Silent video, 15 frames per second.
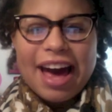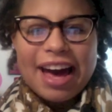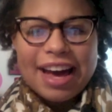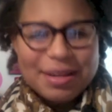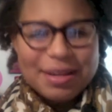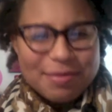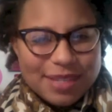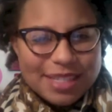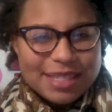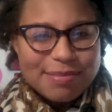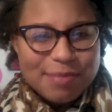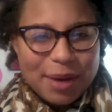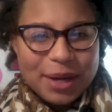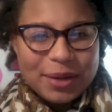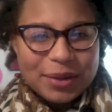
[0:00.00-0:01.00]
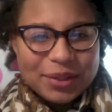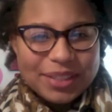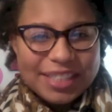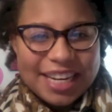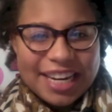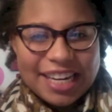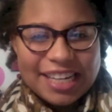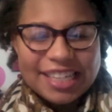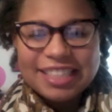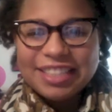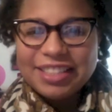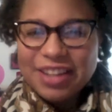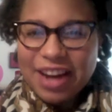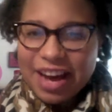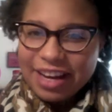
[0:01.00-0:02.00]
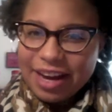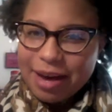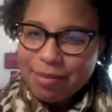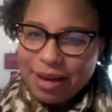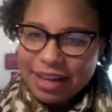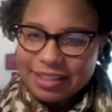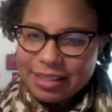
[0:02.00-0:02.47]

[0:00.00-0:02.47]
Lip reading: I missed my old hair. I got back